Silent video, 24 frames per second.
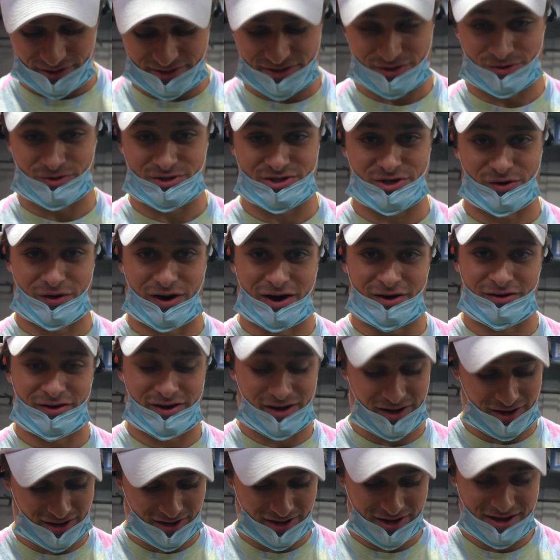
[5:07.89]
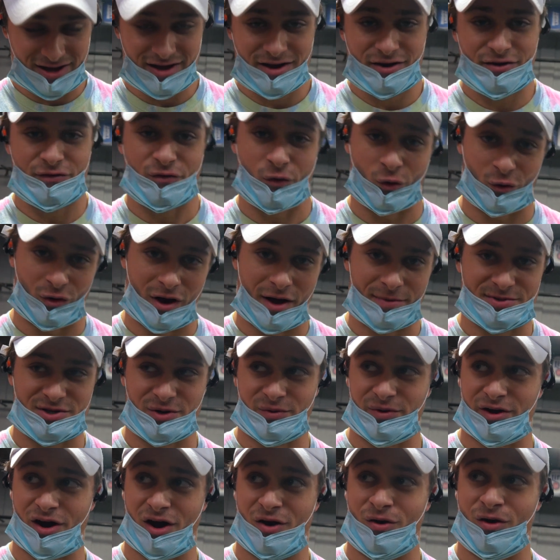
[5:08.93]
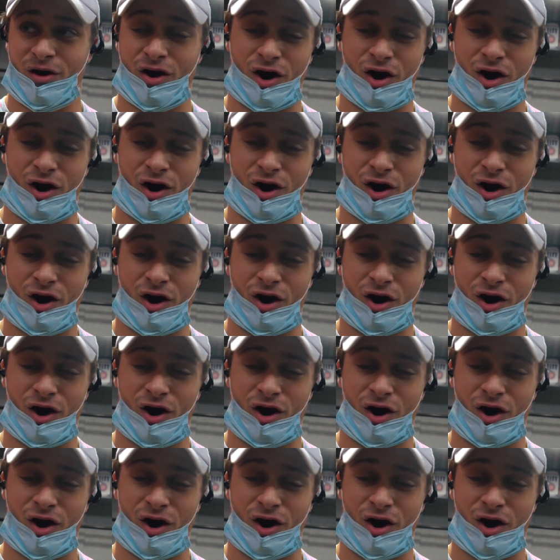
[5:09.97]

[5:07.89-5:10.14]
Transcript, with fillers: let's throw this around. Four reps, here we go,